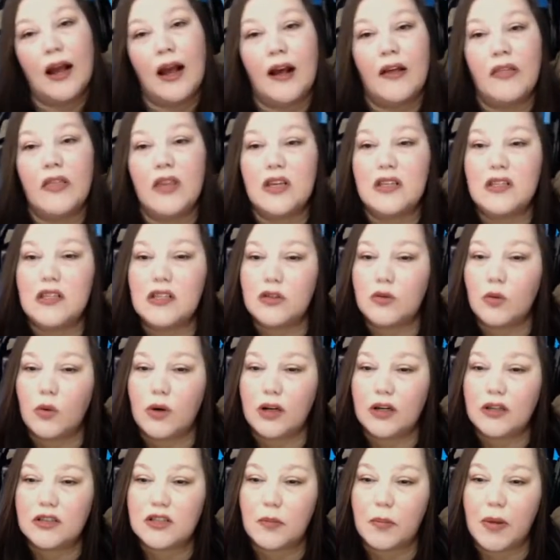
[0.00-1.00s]
And this is
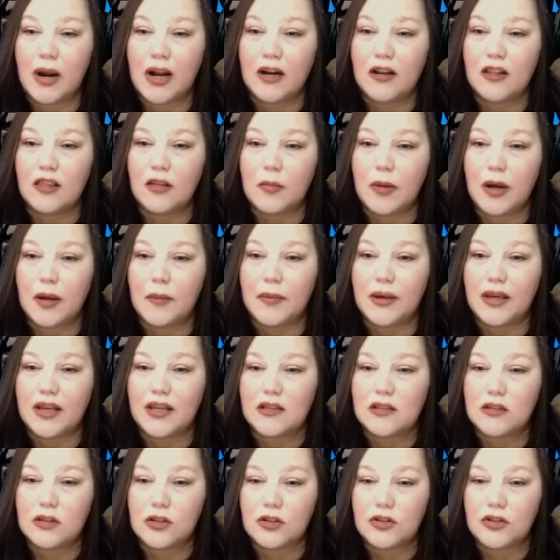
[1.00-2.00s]
where it's a pain in the butt
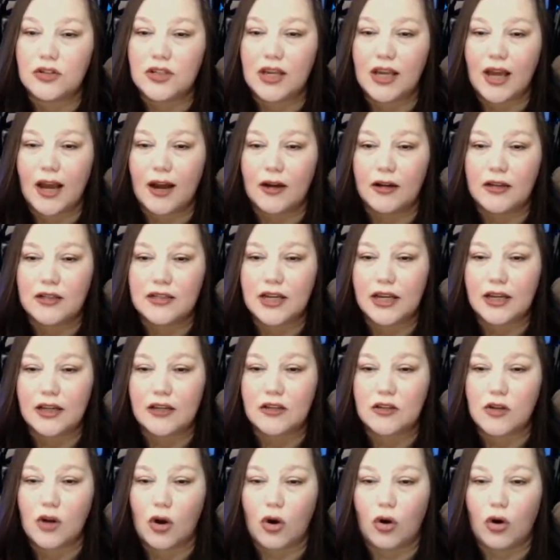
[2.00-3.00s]
because you see how it
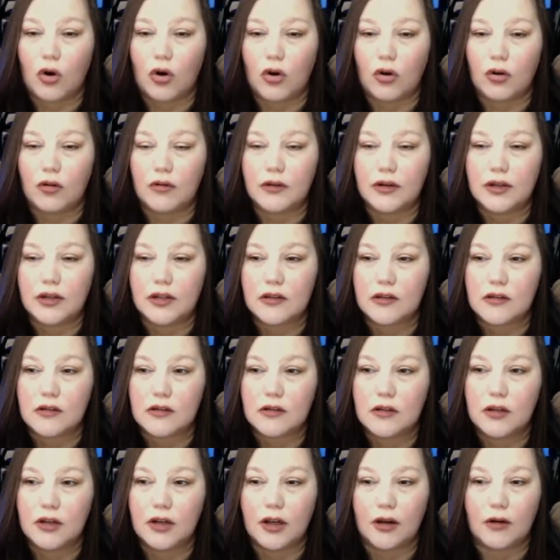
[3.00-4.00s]
takes all,
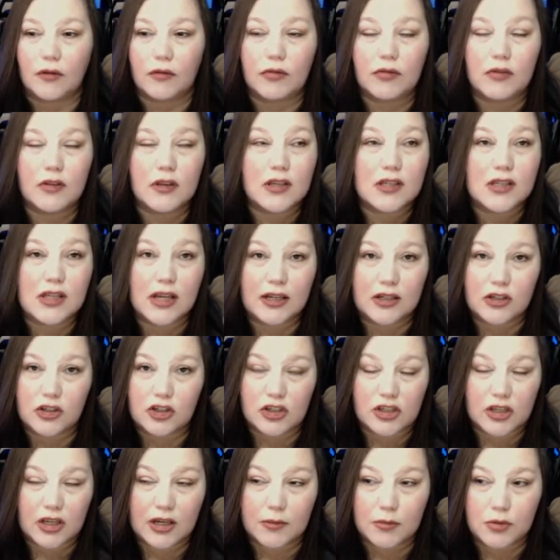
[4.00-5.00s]
because, you know, the sand
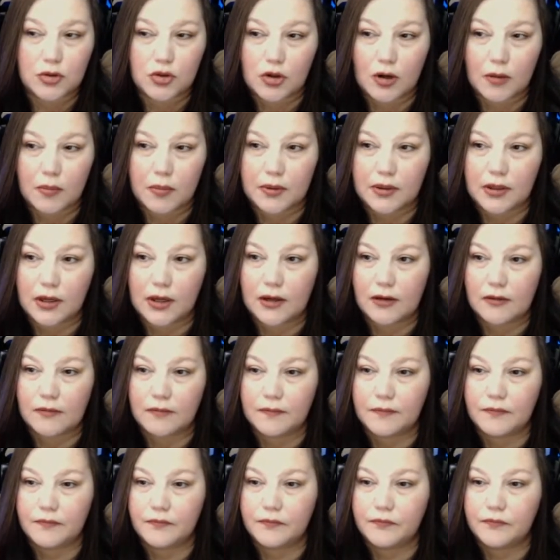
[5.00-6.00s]
just keeps dropping
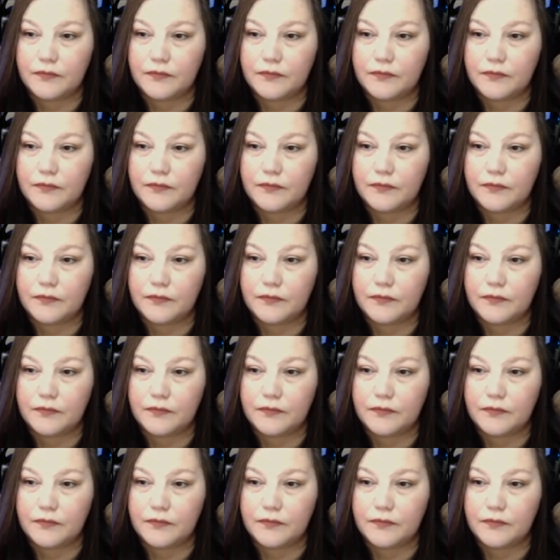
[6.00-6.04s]
down.